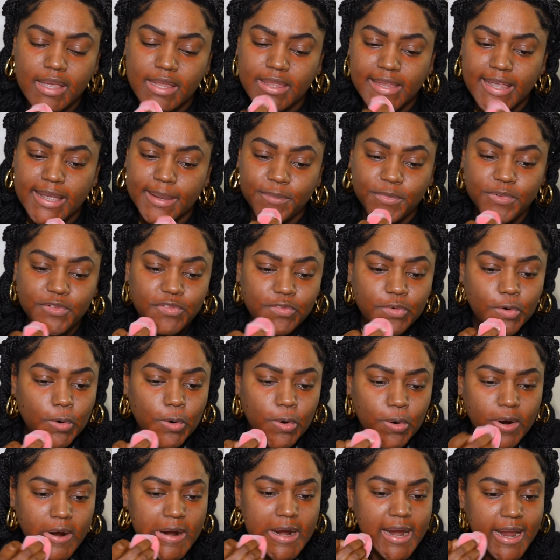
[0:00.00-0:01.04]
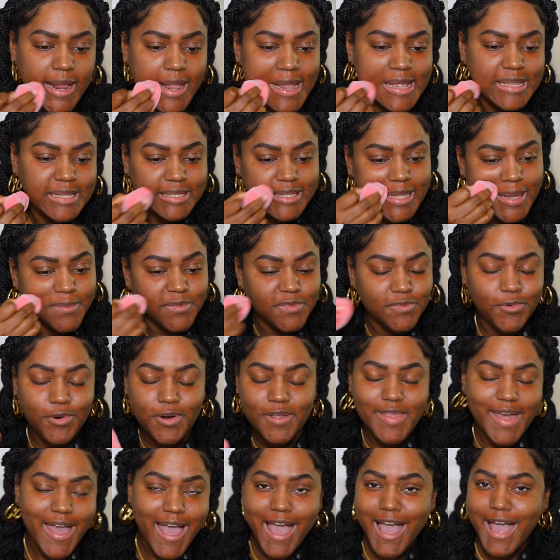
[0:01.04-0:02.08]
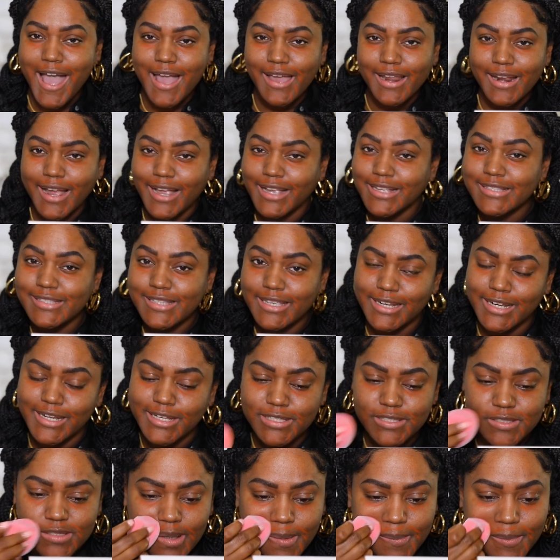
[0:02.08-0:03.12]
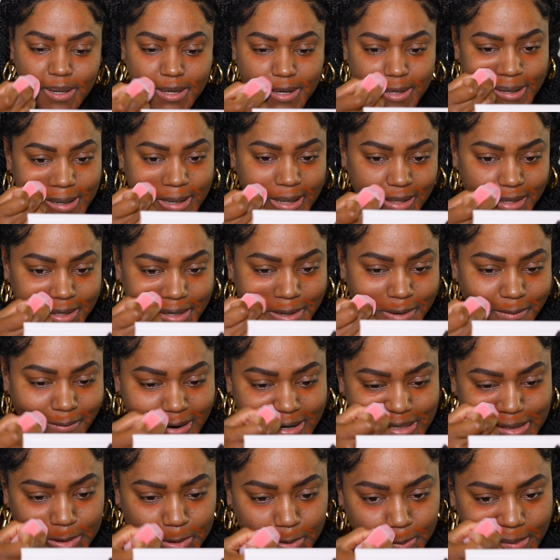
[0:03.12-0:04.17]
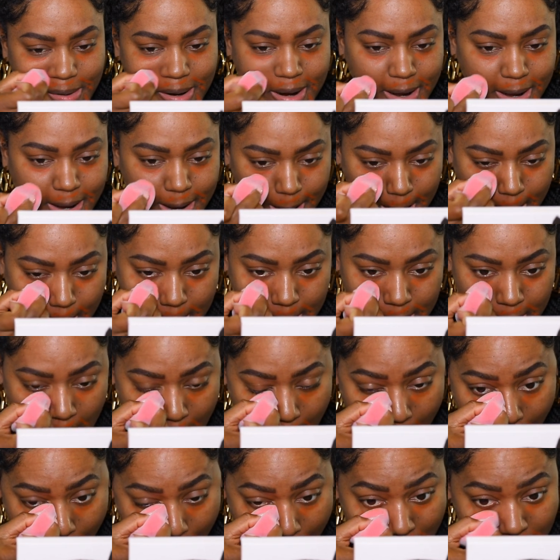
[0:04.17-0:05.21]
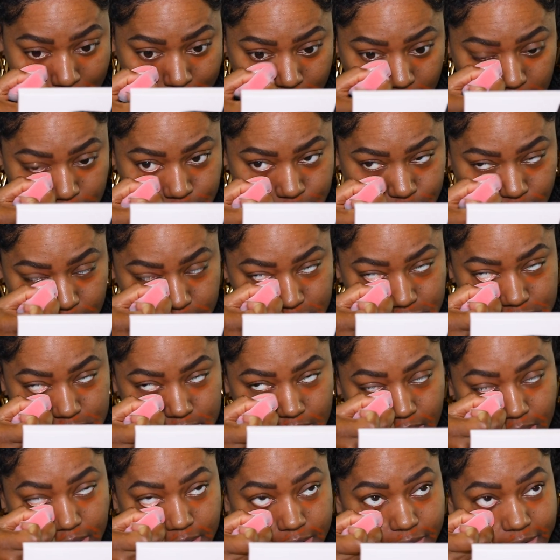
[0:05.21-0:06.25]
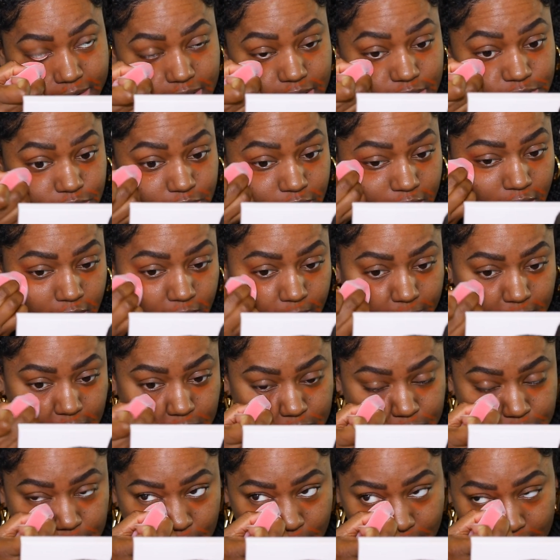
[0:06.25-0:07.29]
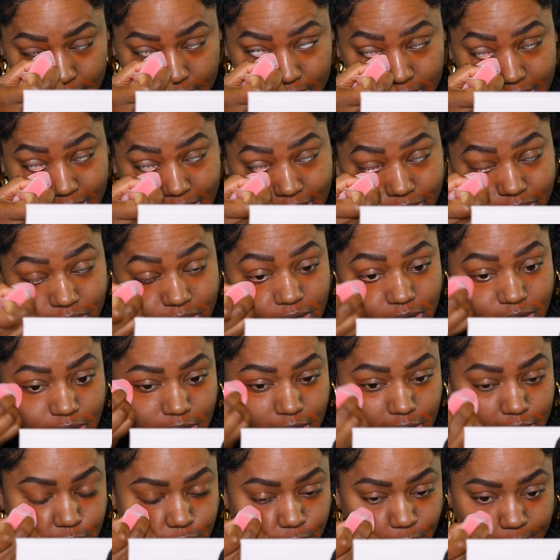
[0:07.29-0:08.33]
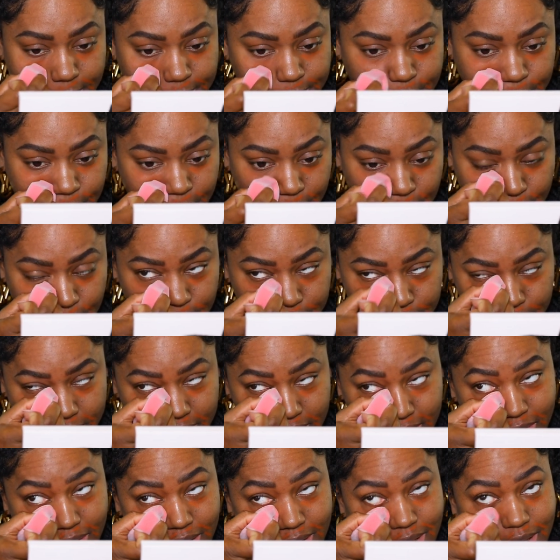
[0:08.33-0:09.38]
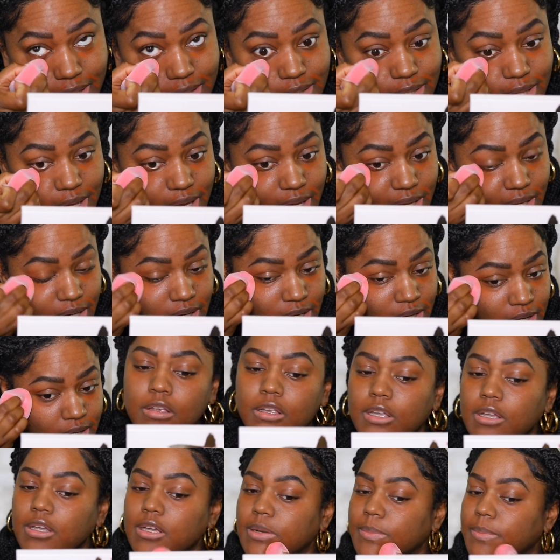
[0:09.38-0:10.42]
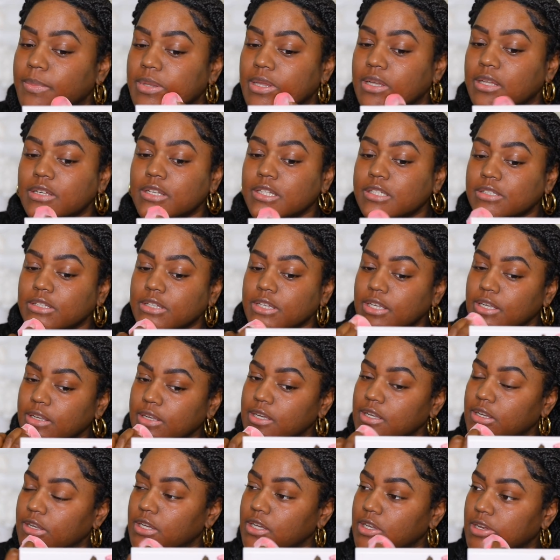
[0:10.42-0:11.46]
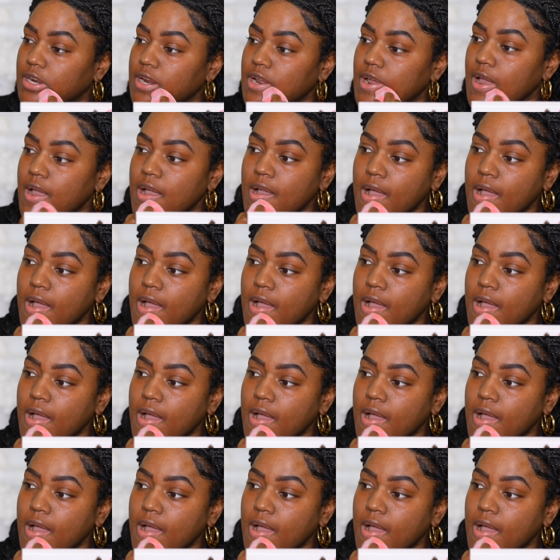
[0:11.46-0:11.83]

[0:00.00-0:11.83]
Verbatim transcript: night before and the night before that I didn't. So I'm gonna color correct under my eye, make sure I just color correct under here, make sure I don't have any like dark circles or anything like that. I'm gonna blend this in.